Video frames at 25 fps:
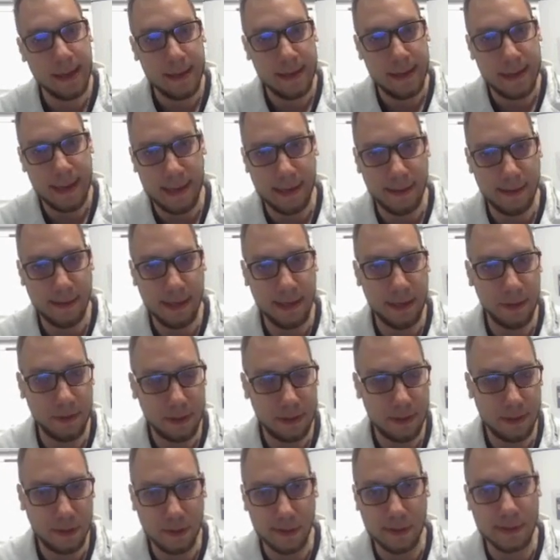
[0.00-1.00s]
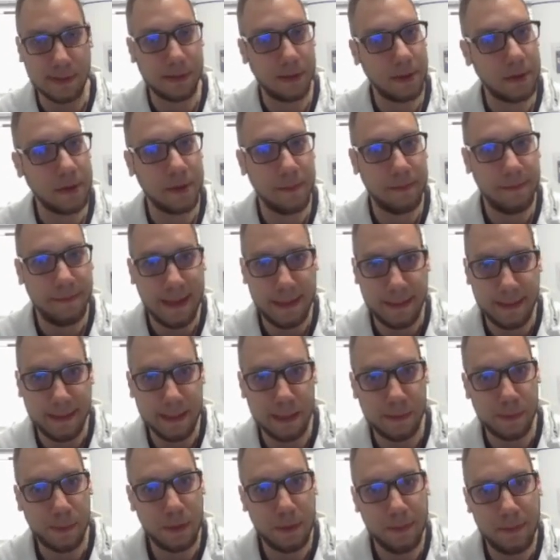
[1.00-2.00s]
And in order to circumvent
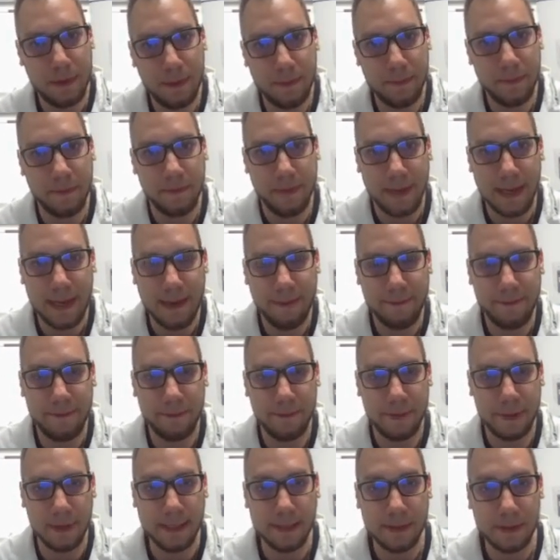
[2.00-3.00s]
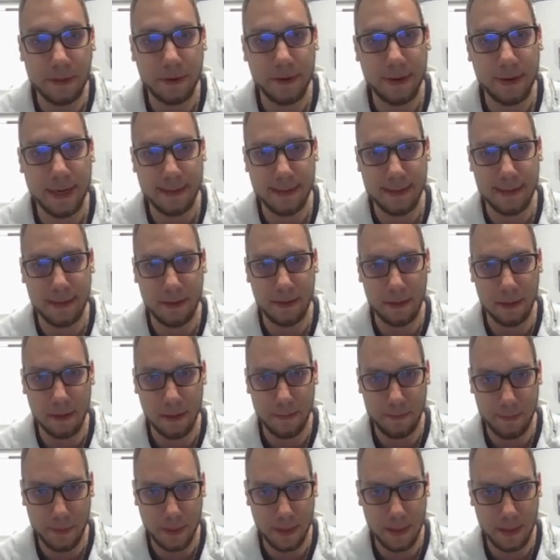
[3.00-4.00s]
this problem, we have integrated
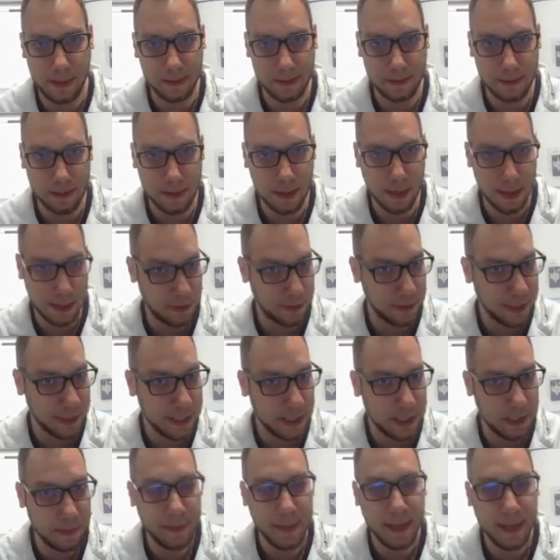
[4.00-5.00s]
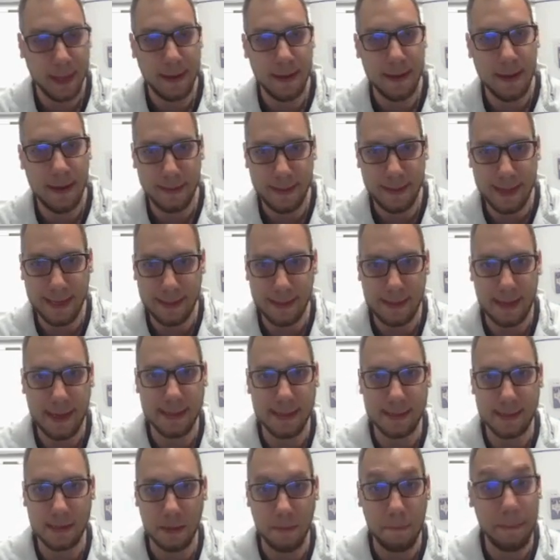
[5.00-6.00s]
a cartridge that
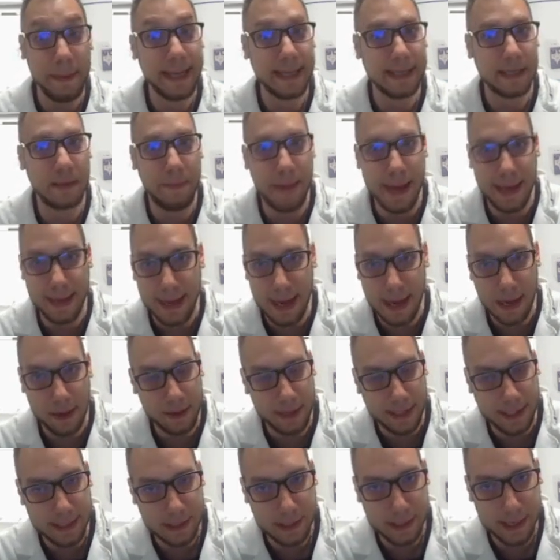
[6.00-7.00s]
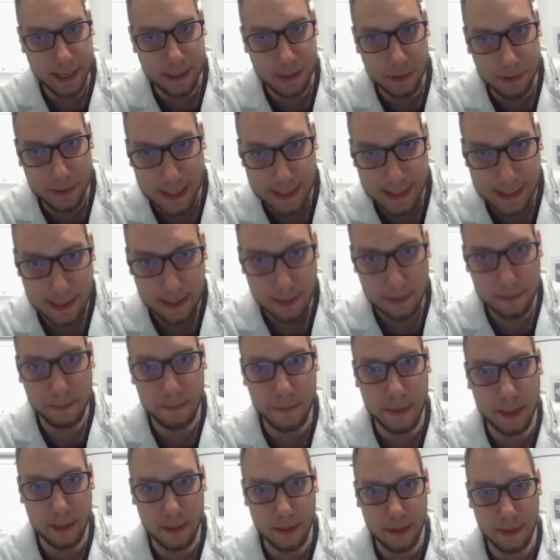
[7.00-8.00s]
has a mixed bed ion exchange resin
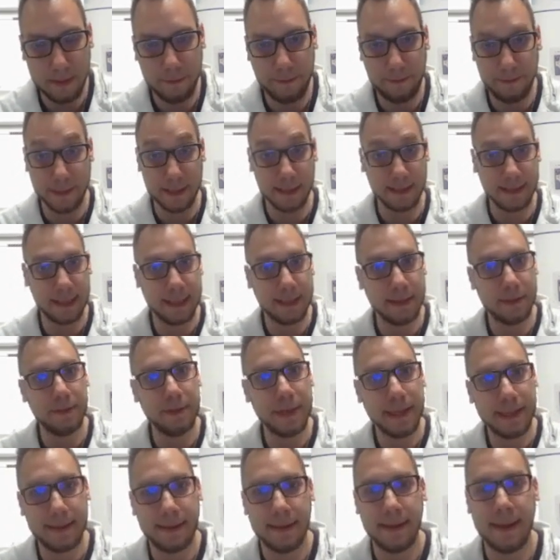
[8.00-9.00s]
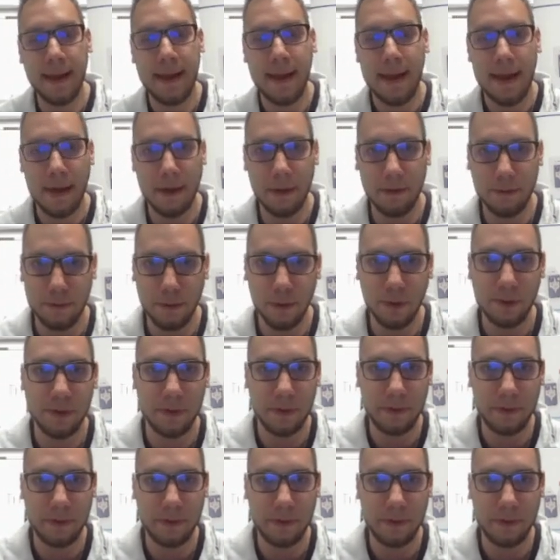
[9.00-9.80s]
filled into it, and the water